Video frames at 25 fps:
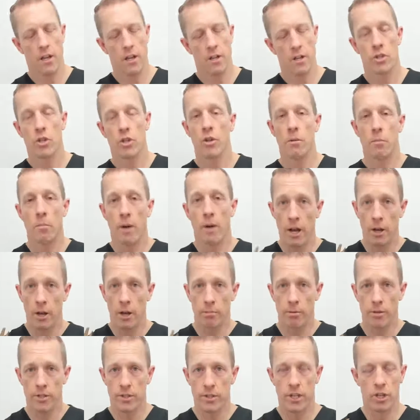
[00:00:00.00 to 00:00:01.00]
So the
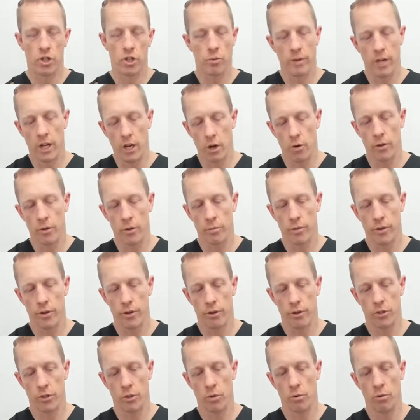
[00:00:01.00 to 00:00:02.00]
mild procedure, we go in with
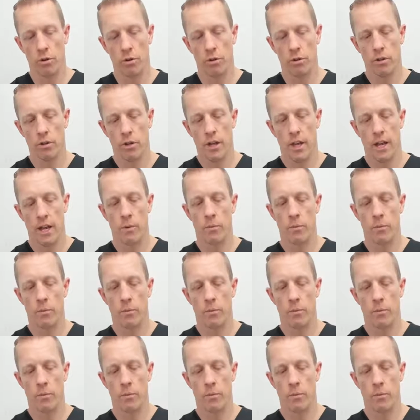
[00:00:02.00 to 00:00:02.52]
our tool